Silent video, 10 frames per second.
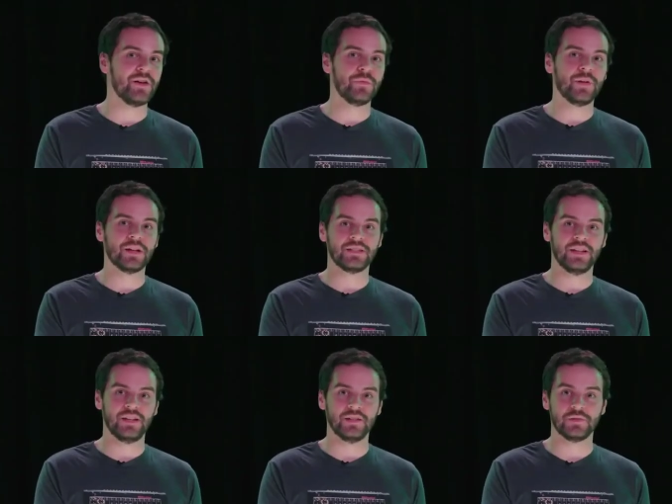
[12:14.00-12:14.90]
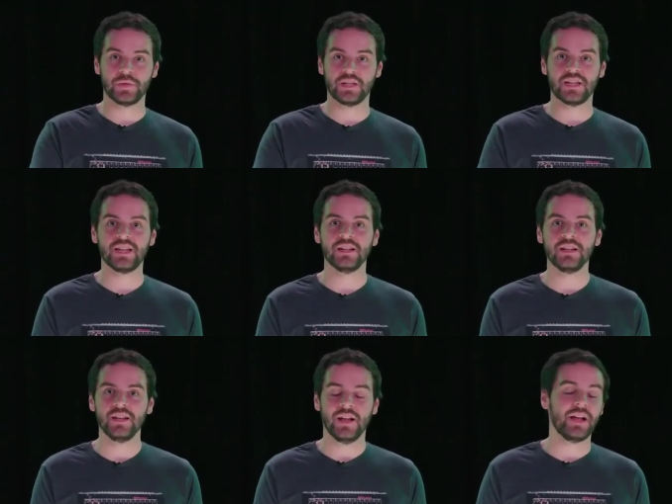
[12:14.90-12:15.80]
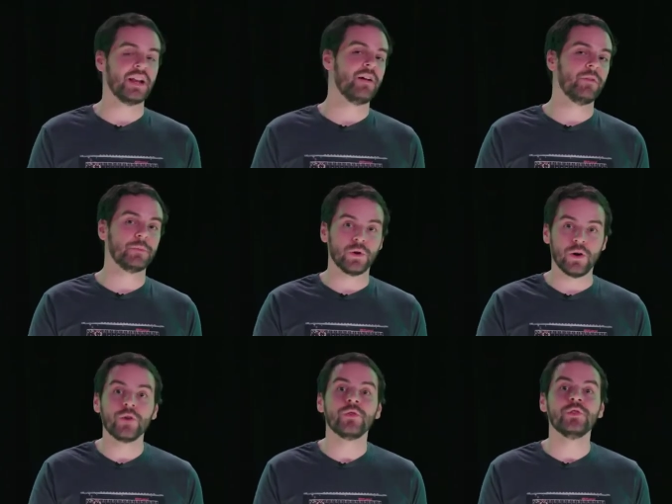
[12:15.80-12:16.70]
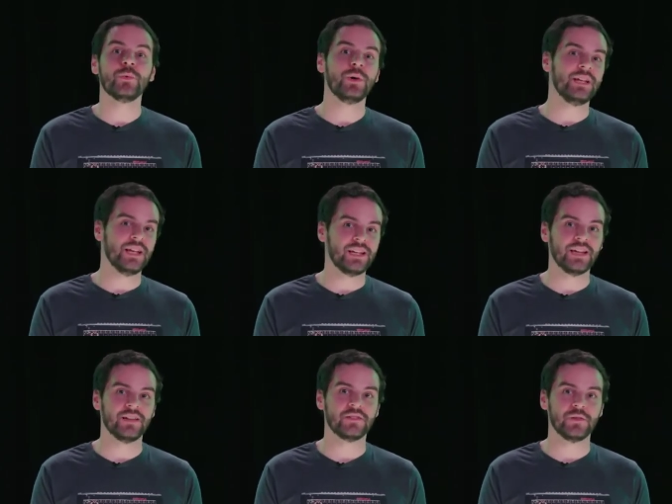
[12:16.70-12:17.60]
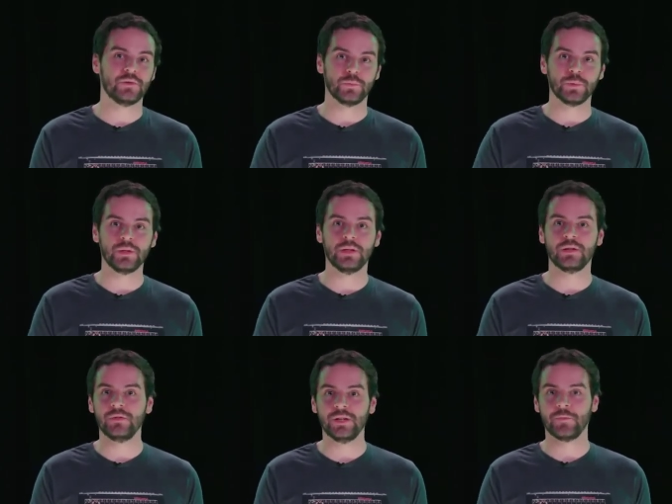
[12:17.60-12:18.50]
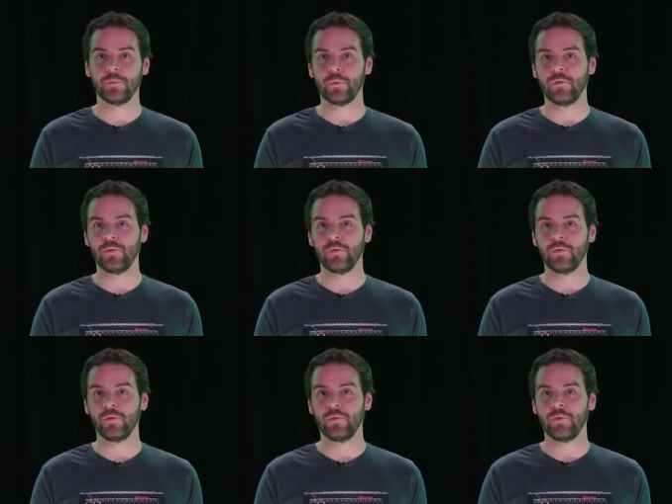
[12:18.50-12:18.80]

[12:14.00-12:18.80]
and effect settings with a kit, and I can have up to one hundred twenty-eight kits, so it's really convenient for